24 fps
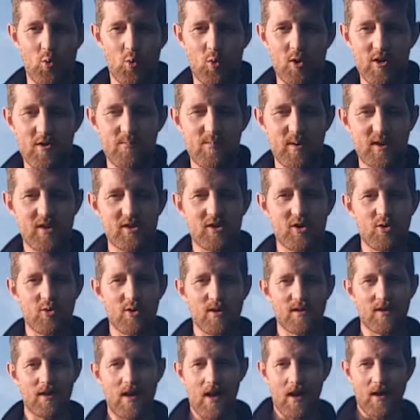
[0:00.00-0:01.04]
We've been
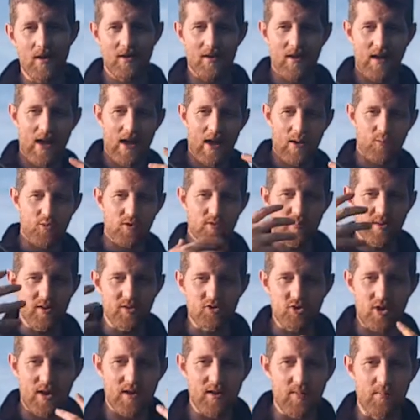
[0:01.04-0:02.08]
doing that, and we've
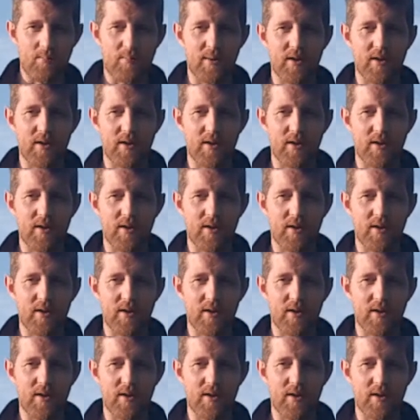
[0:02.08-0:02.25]
been trying to